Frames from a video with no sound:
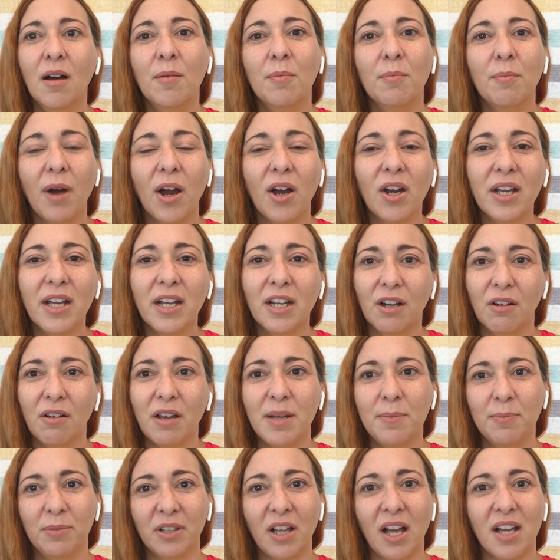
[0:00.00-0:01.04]
Market
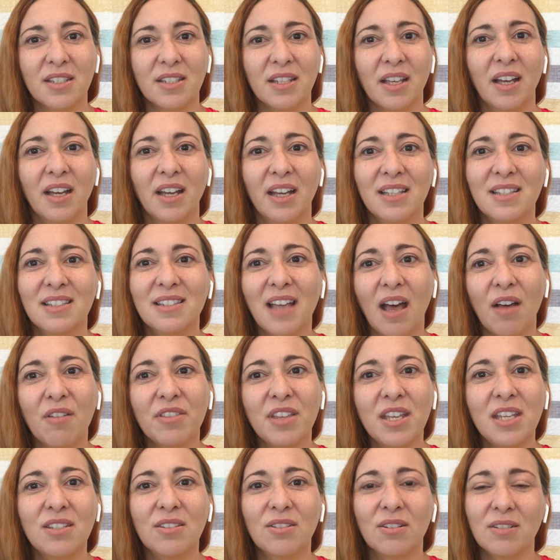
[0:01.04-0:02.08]
Creek Plaza in
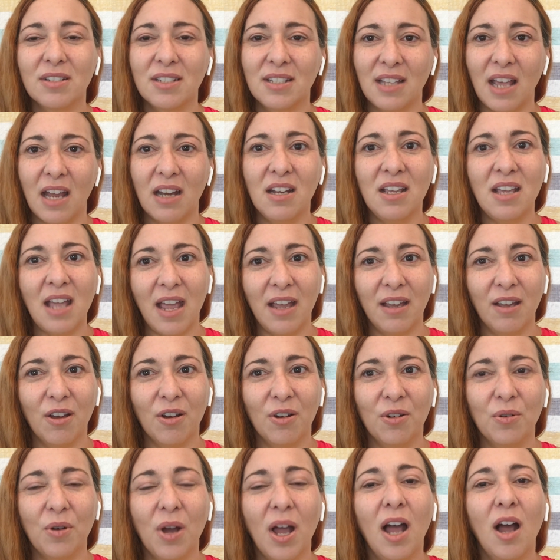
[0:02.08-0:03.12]
southeastern San
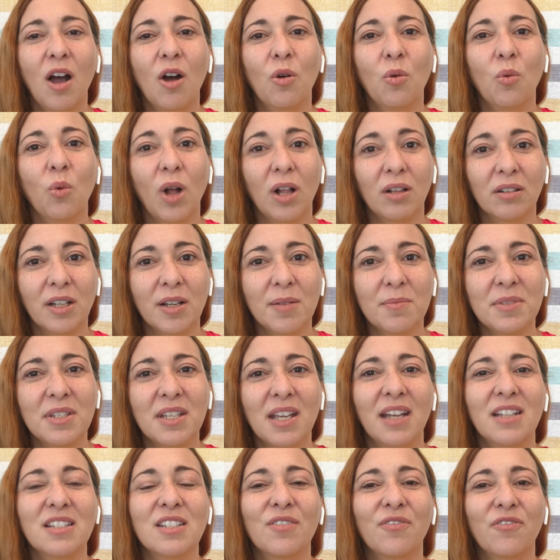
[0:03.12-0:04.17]
Diego welcomes
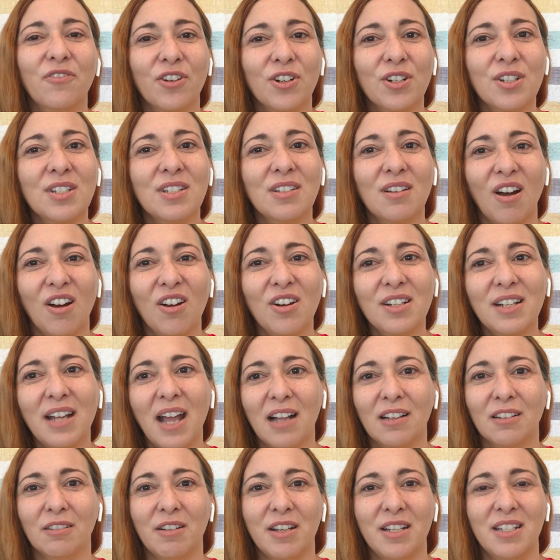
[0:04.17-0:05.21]
its first art
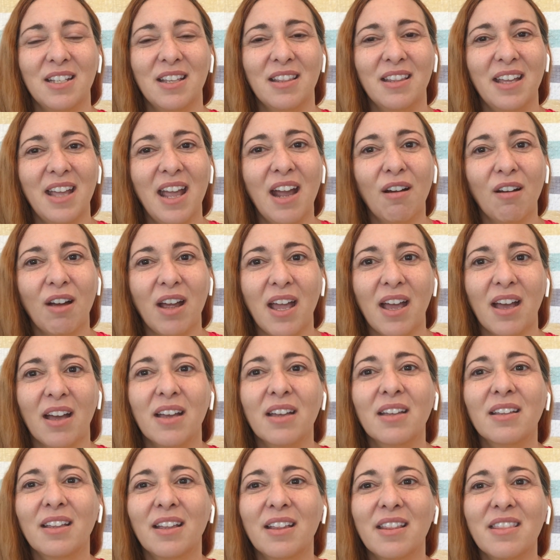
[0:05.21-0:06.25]
gallery to the
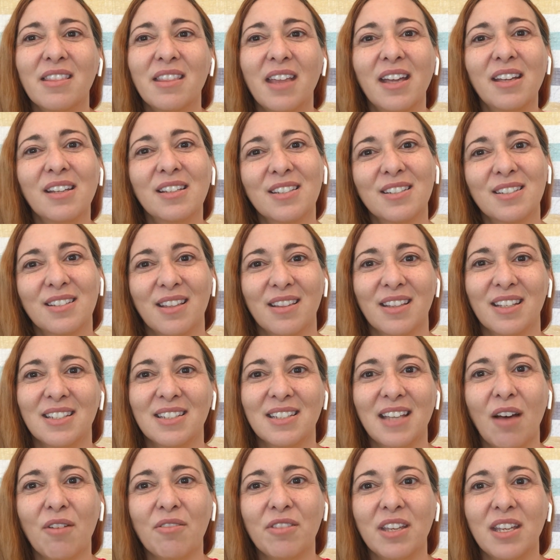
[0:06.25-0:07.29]
area thanks to the
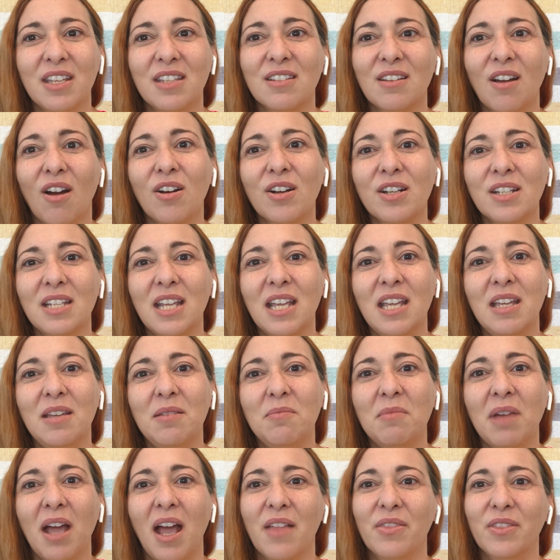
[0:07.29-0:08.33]
Southeast Art
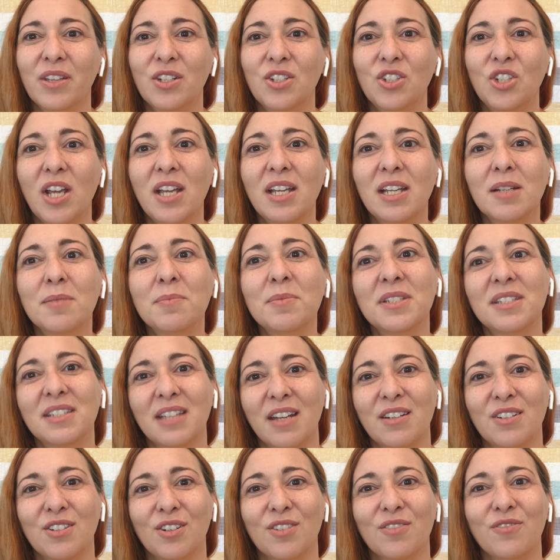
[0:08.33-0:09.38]
Team and the Jacobs
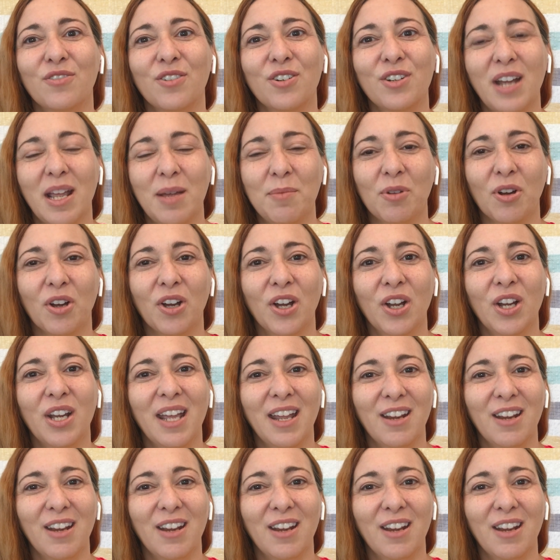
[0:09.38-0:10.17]
Center for Neighborhood